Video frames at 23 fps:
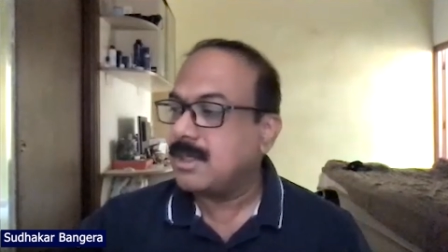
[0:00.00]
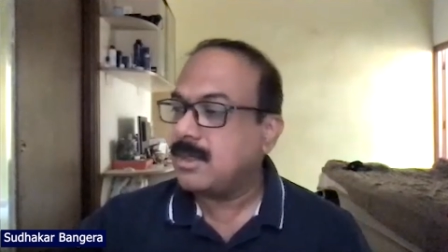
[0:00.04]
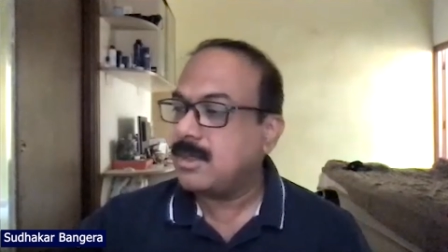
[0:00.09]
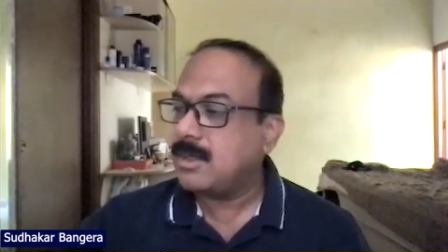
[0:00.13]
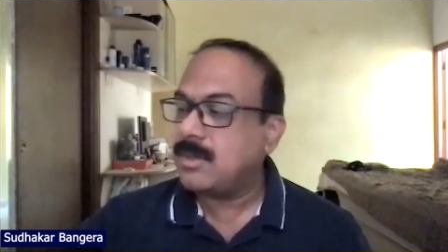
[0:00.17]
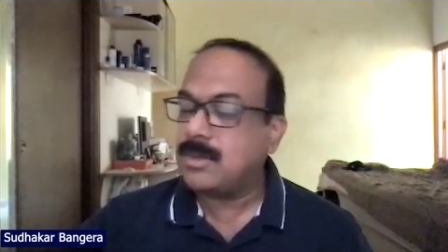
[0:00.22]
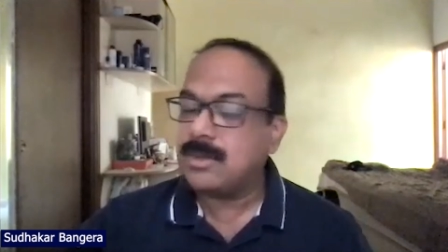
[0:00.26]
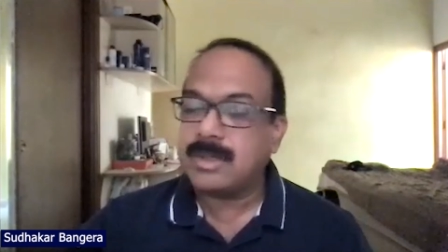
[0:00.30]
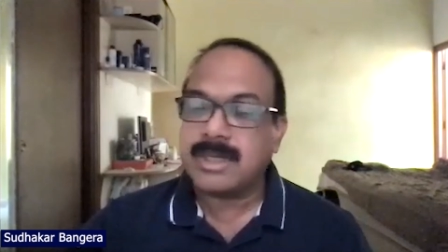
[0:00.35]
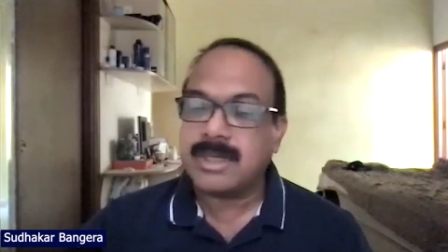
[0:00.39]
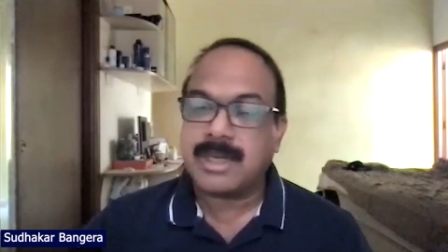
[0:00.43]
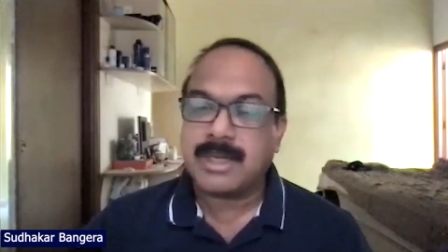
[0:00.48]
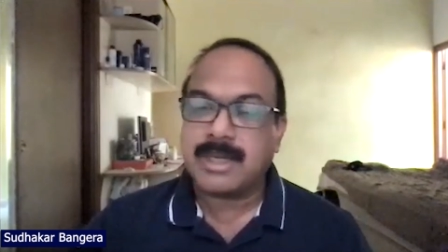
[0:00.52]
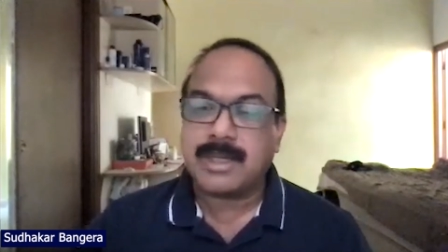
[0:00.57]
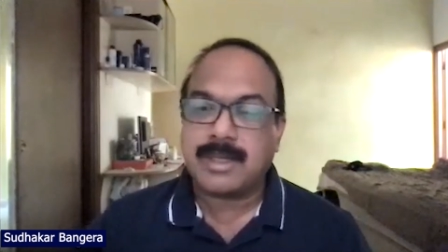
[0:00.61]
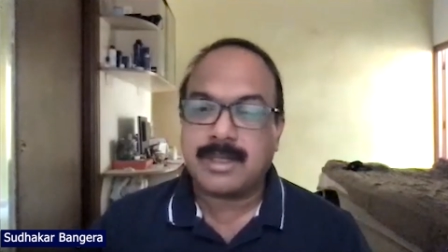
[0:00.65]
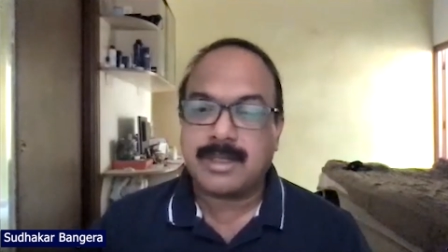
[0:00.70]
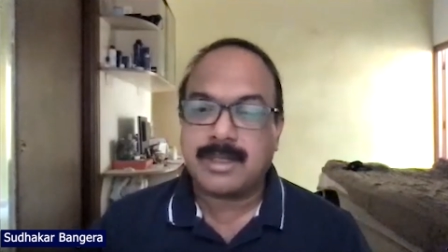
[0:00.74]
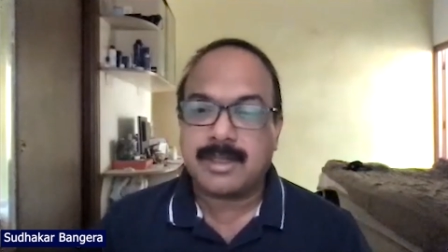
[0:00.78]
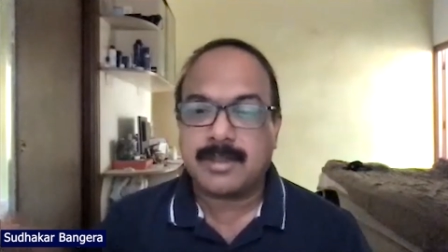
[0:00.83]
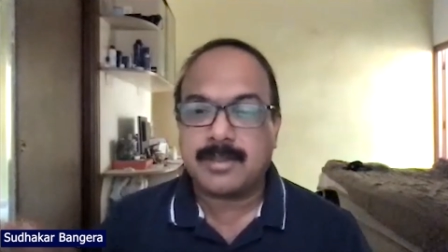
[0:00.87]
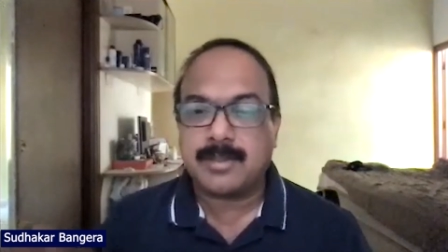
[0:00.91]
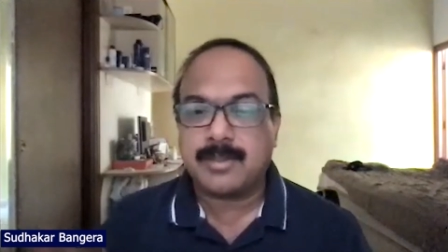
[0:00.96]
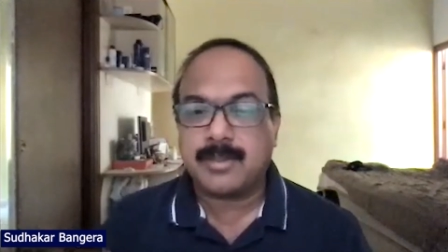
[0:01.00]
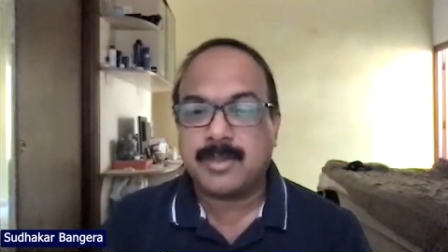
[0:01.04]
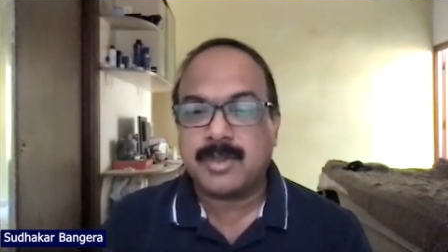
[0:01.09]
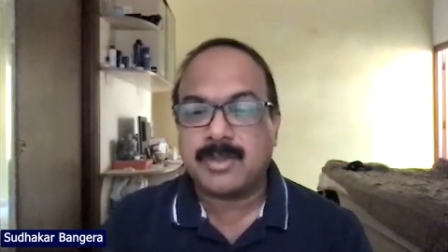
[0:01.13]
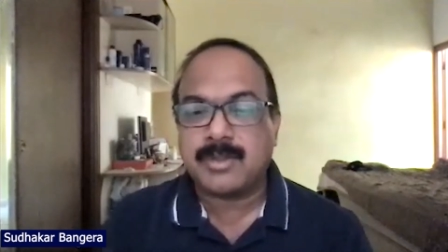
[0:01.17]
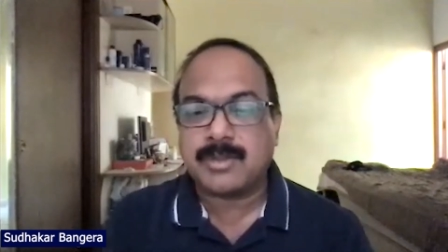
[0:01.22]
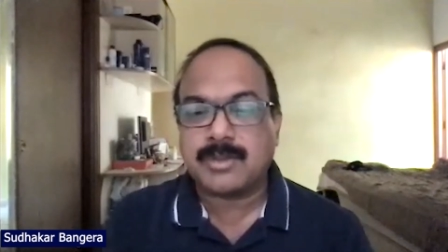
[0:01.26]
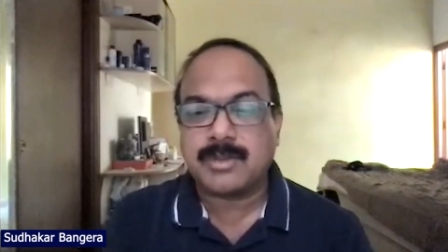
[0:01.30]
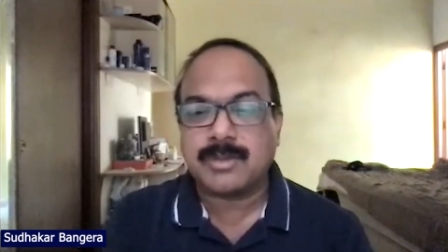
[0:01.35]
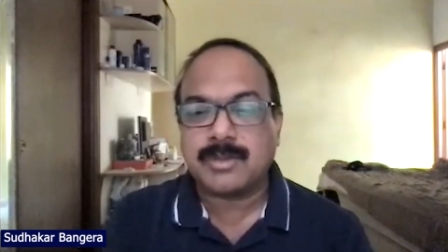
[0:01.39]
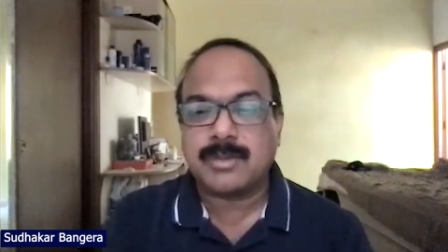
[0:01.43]
you don't get uh,
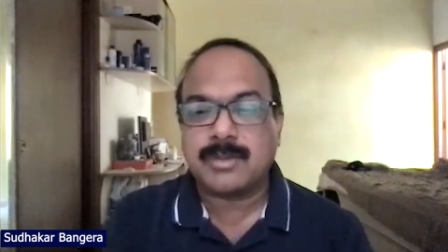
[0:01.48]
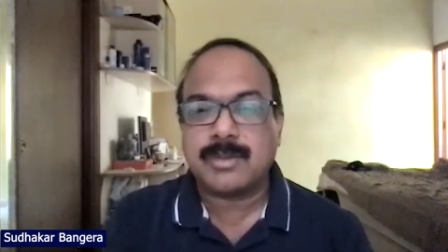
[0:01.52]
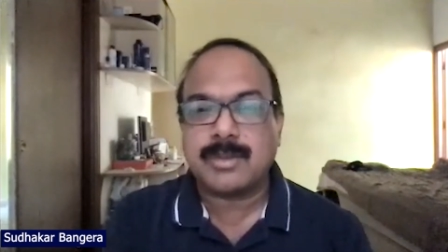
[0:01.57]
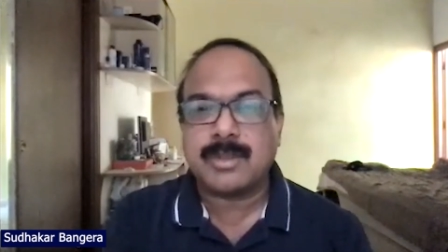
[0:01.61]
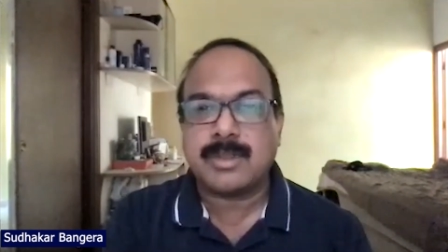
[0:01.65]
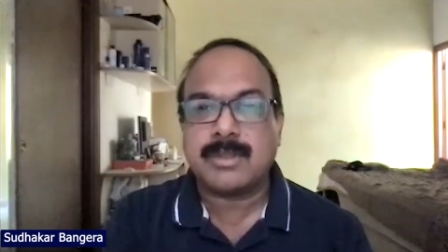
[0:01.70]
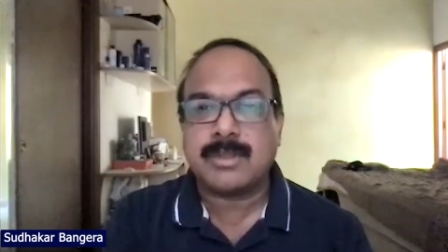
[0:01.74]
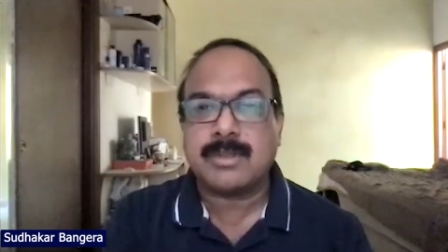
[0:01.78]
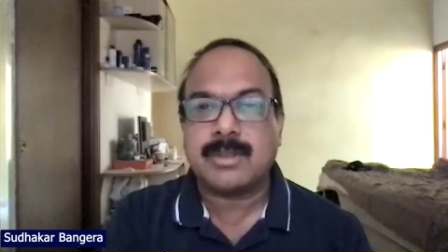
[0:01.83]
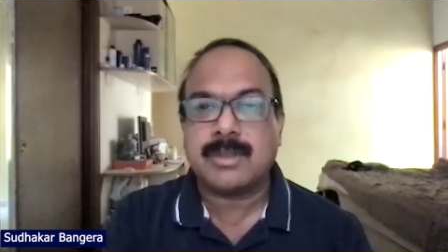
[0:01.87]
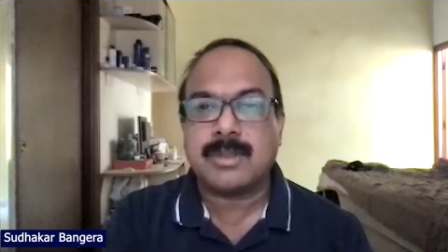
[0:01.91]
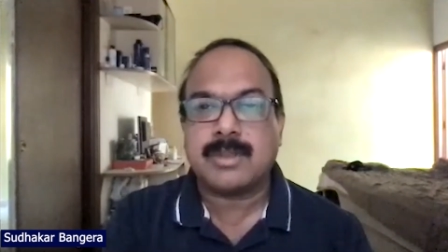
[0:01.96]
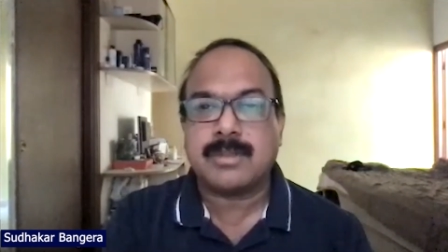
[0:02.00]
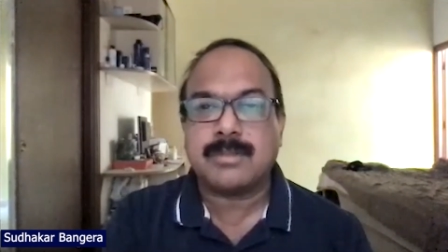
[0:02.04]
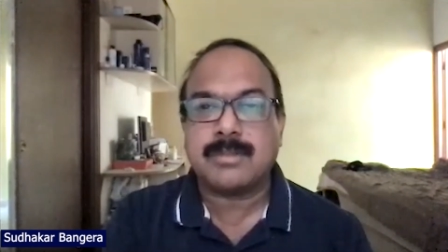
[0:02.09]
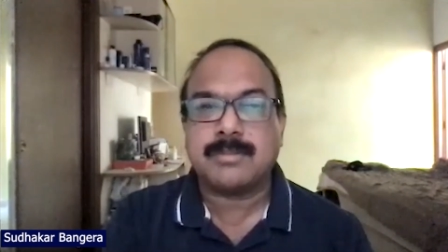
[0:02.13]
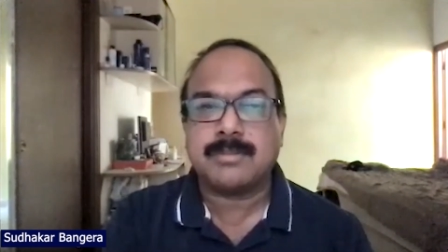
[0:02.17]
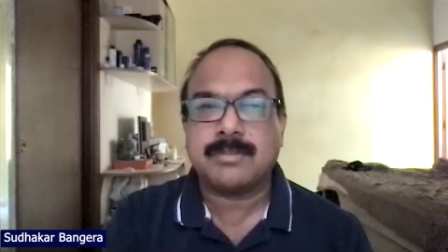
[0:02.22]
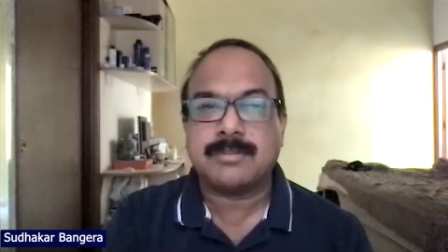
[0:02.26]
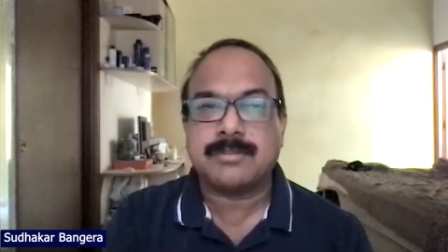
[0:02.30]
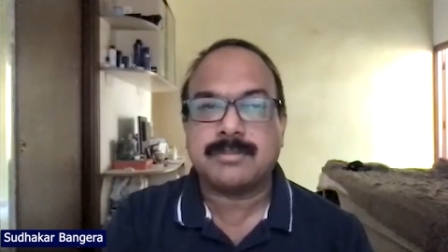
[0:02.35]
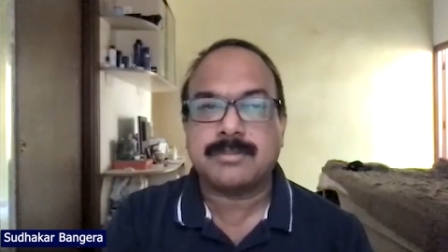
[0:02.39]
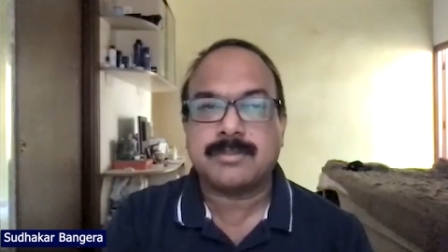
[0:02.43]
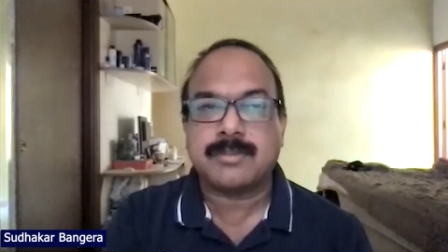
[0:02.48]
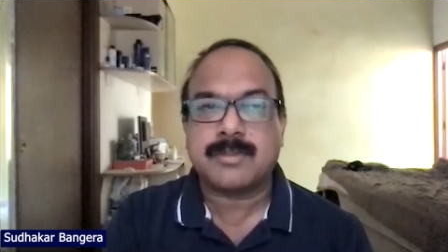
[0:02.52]
books to you know um,